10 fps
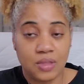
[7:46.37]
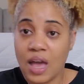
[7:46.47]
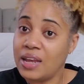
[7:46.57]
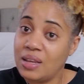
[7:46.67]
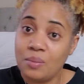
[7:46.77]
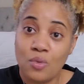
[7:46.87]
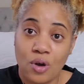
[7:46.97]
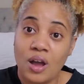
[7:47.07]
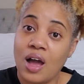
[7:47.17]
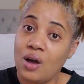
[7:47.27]
I need
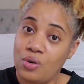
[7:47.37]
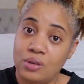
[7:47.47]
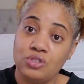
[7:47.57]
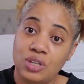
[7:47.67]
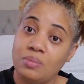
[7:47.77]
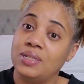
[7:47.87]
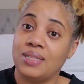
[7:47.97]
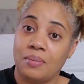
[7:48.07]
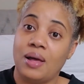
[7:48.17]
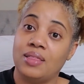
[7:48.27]
more hot oil treatments
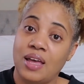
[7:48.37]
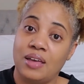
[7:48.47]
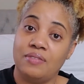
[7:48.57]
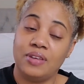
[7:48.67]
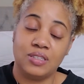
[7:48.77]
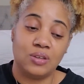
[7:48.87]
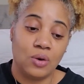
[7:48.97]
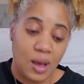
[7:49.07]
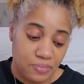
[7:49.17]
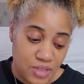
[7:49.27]
in my life. And
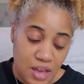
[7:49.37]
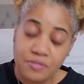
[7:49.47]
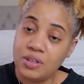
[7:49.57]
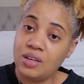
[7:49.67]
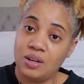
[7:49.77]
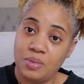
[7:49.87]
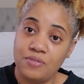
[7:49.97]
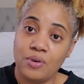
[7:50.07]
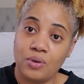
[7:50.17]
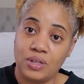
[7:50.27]
so I'm definitely going to be
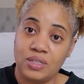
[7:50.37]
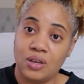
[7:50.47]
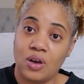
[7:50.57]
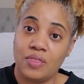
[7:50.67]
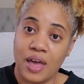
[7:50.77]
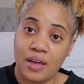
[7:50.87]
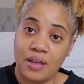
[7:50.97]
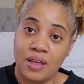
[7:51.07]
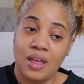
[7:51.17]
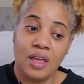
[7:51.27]
focusing on that
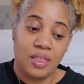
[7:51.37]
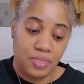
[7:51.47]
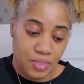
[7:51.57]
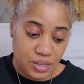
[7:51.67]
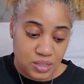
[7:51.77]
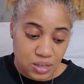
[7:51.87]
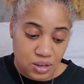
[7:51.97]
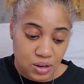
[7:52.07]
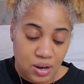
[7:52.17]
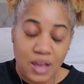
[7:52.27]
this
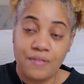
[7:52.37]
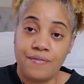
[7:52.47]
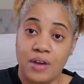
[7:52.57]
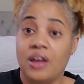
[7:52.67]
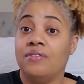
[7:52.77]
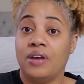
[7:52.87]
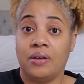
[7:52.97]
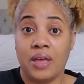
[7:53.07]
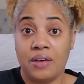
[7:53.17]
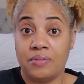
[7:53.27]
year very,
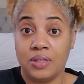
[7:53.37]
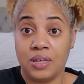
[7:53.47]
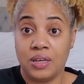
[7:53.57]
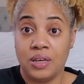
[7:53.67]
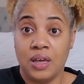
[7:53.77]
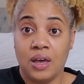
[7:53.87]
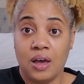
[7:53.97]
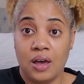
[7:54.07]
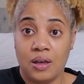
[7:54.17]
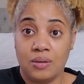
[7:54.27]
very heavily
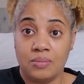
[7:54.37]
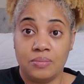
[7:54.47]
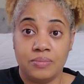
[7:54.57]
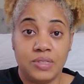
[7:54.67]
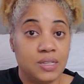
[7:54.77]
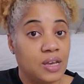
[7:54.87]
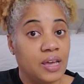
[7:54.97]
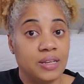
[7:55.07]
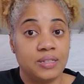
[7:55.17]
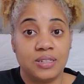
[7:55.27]
um, to
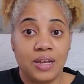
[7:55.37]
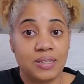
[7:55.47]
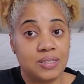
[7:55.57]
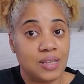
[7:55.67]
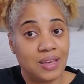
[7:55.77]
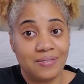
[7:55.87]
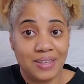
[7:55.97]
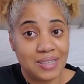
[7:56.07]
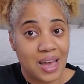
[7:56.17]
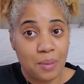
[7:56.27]
kind of try to save
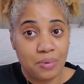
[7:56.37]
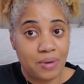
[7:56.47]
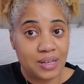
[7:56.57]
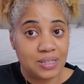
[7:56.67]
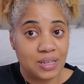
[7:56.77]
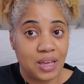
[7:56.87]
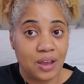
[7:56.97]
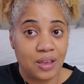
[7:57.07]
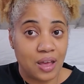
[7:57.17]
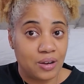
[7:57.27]
this high porosity
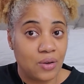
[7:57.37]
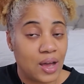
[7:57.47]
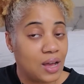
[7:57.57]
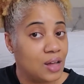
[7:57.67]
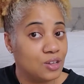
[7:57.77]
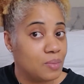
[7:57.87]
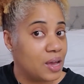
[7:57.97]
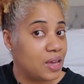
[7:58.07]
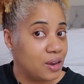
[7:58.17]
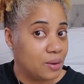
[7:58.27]
hair. Y'all know I color my
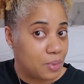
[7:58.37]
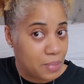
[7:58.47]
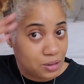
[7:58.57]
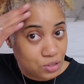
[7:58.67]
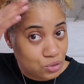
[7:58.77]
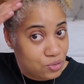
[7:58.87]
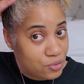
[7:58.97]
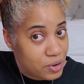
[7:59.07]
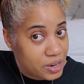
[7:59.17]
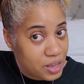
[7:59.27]
hair. I'm about due
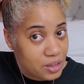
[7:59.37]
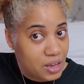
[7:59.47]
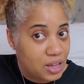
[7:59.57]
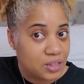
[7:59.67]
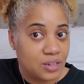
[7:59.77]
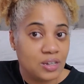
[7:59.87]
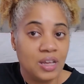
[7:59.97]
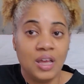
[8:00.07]
for another color.